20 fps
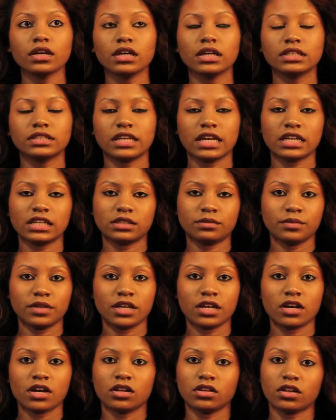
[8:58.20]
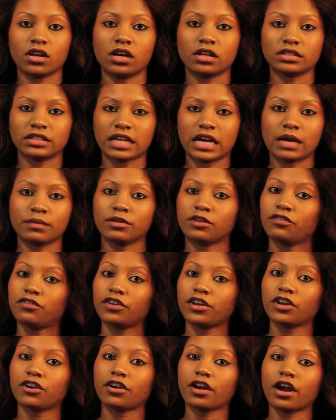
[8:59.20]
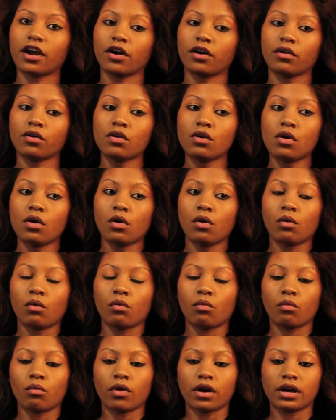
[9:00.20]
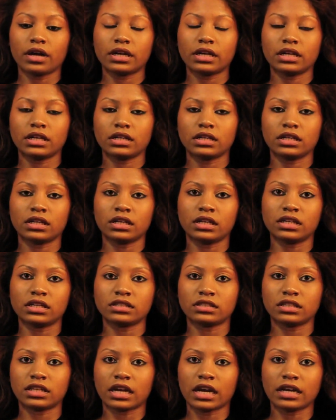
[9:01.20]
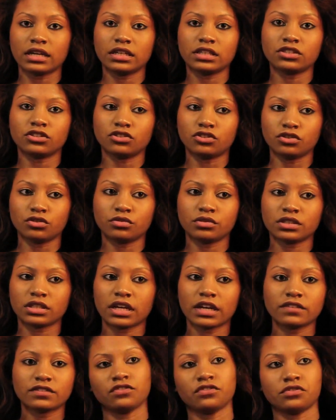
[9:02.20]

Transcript: It takes me a long time to figure out what it is that I need to do in life.